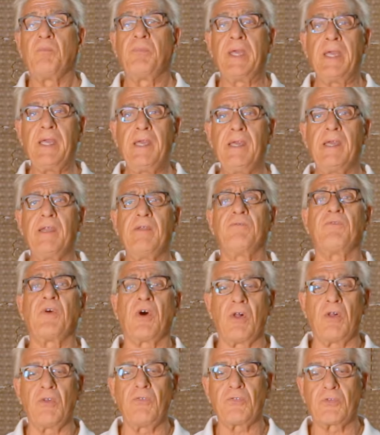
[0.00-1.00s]
being
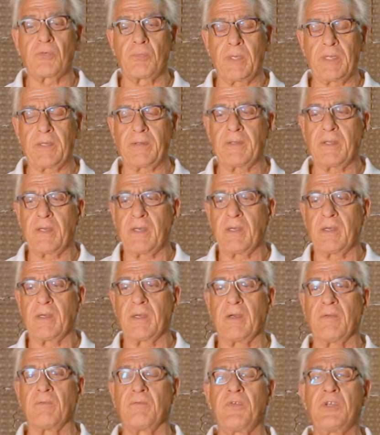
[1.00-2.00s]
involved with
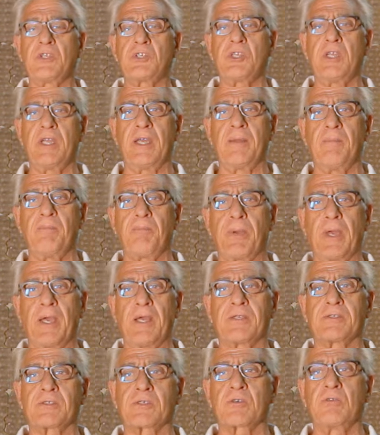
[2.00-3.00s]
the visually
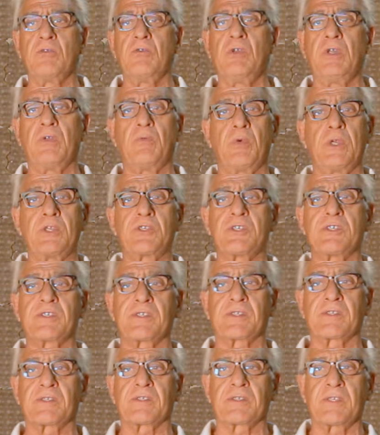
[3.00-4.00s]
impaired school, which
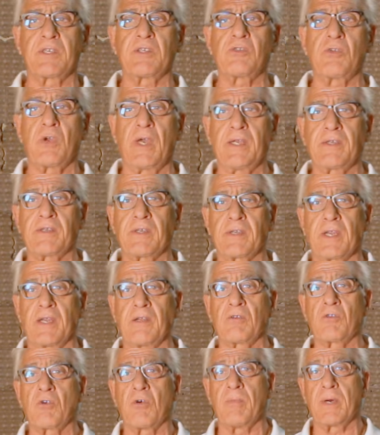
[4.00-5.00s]
is situated
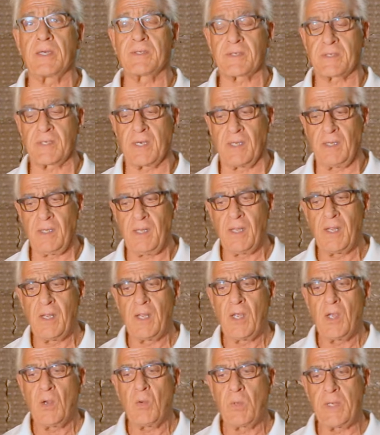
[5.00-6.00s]
in Khomasdal,
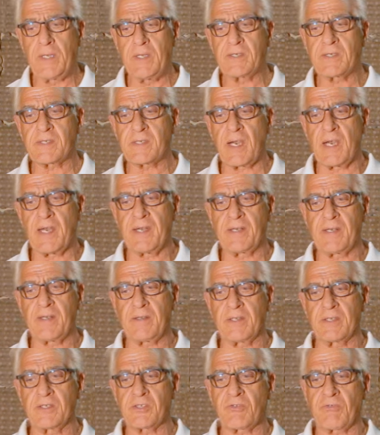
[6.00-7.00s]
we
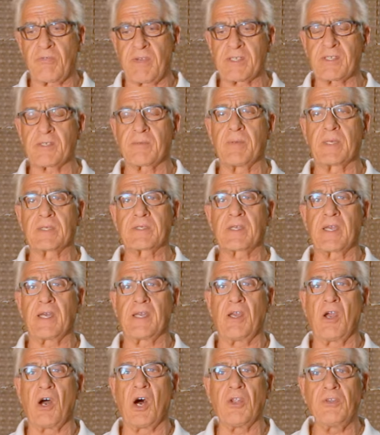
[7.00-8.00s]
decided this trust must
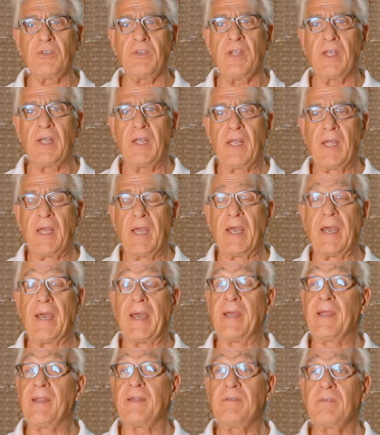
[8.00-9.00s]
carry on,
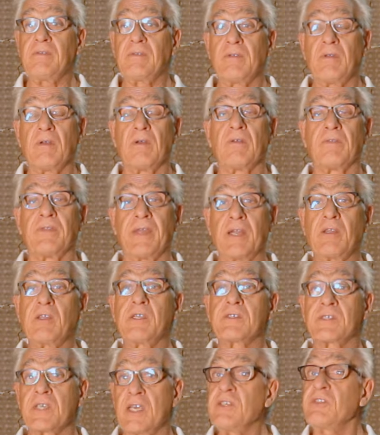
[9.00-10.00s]
and that
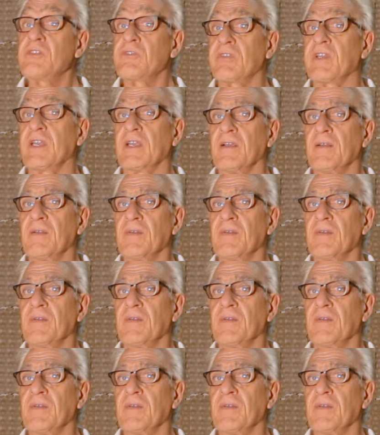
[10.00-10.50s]
is history.